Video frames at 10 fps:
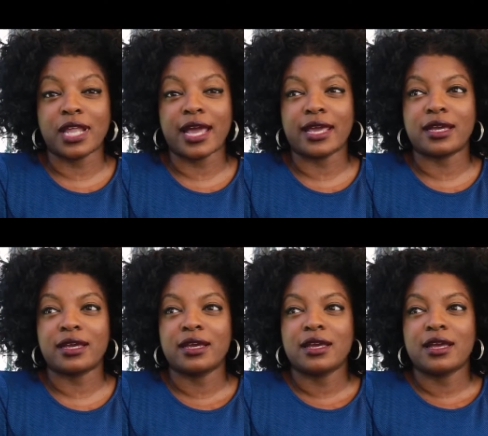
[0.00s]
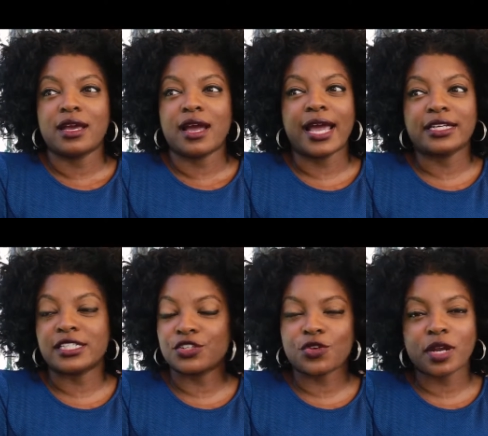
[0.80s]
Like, I
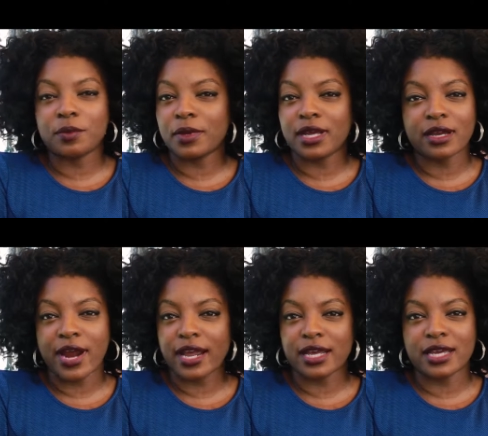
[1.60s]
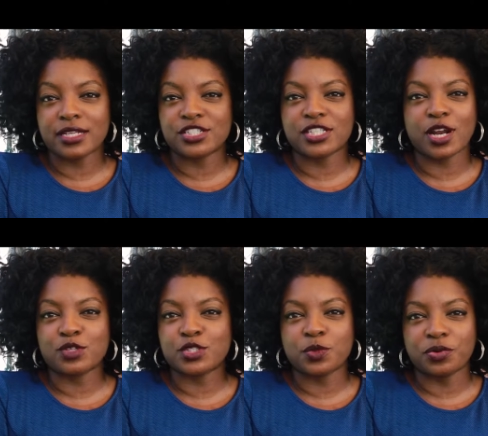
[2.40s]
didn't know how to play a crackhead. She said I
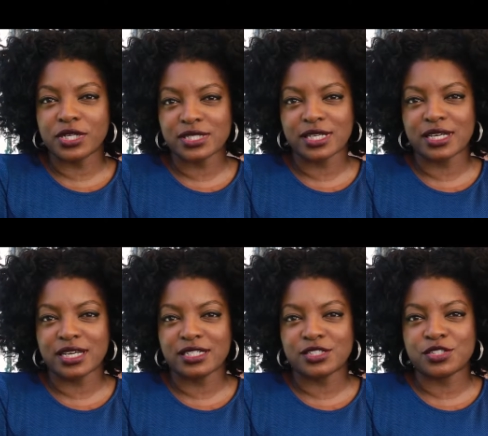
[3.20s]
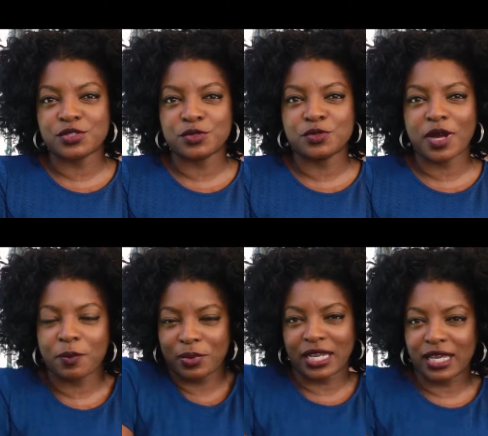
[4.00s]
was too prissy and too
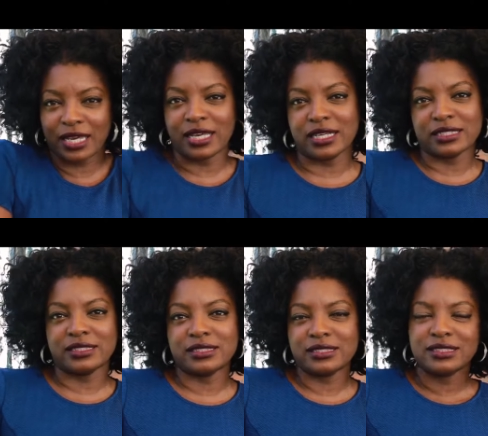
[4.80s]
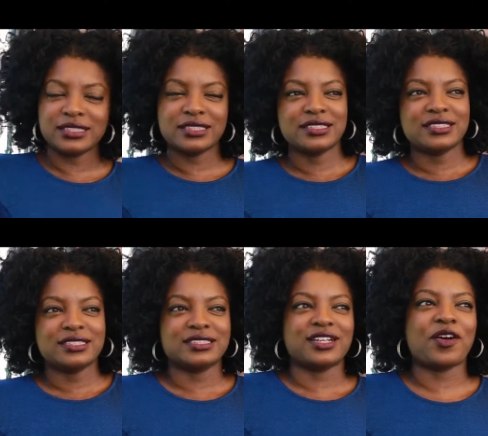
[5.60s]
uppity and
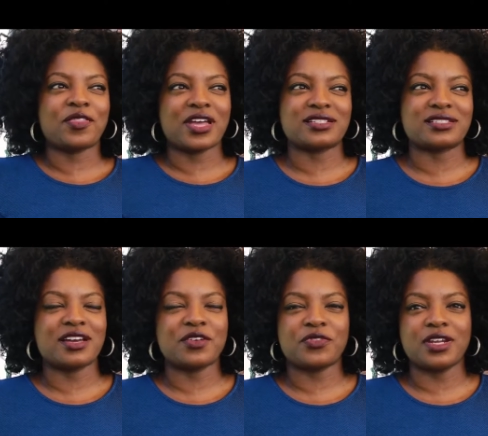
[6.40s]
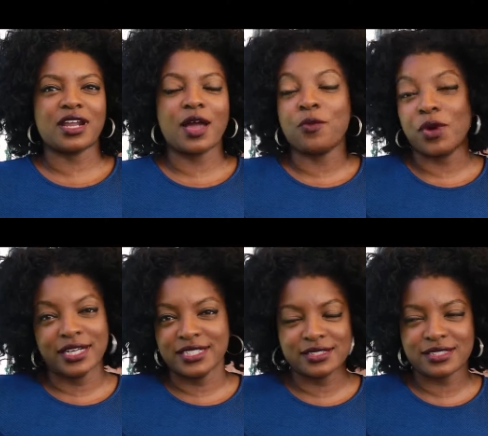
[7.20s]
all that stuff, and I
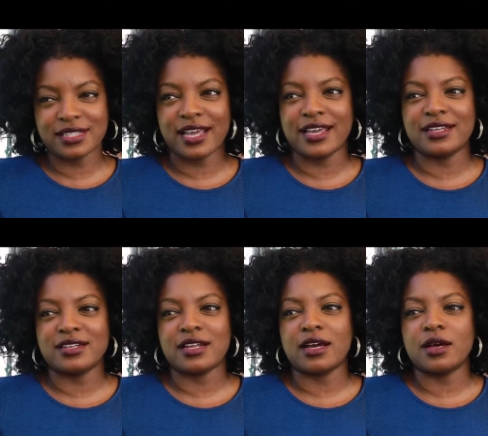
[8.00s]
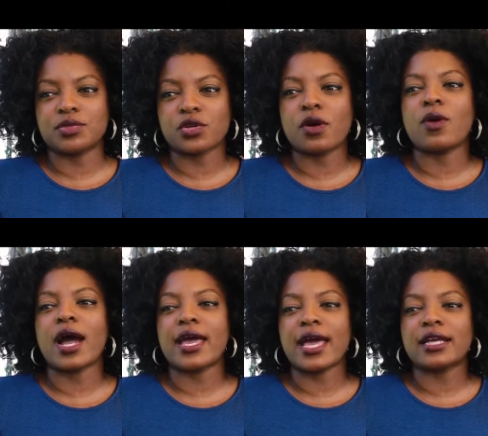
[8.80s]
was. And so
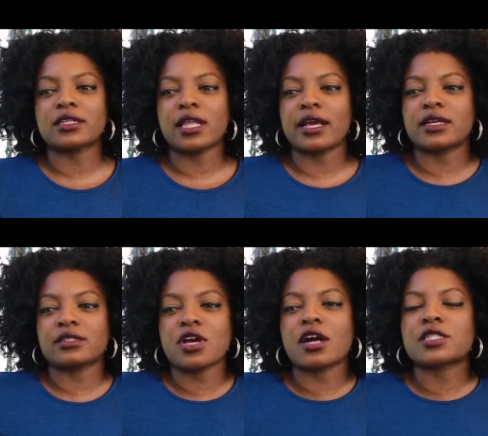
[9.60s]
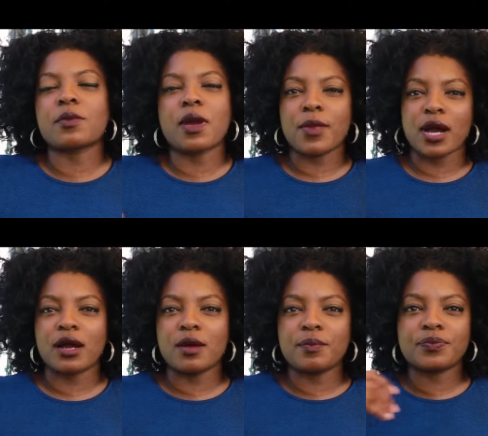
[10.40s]
I had to like talk to my
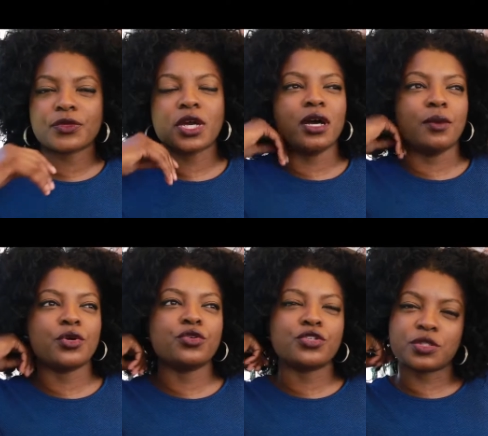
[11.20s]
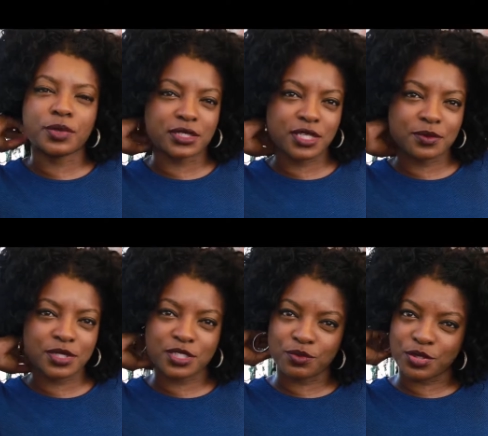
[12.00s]
mom, who used to be a
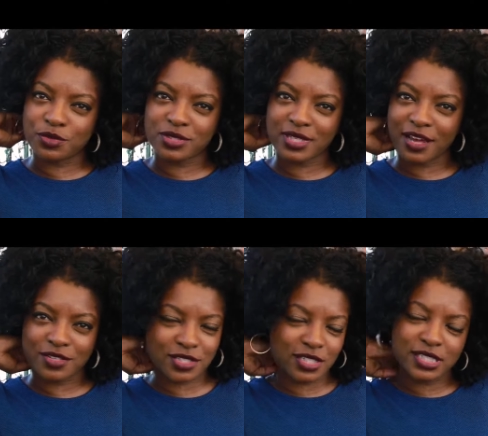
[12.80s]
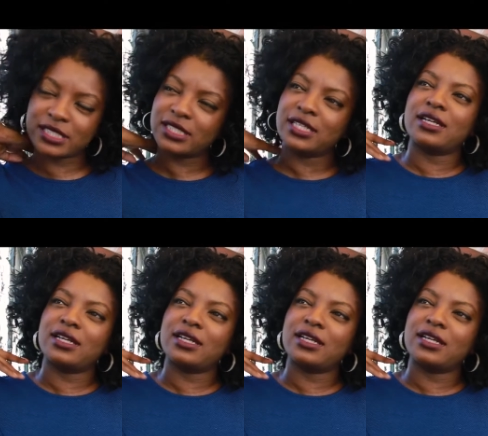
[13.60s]
substance abuse counselor.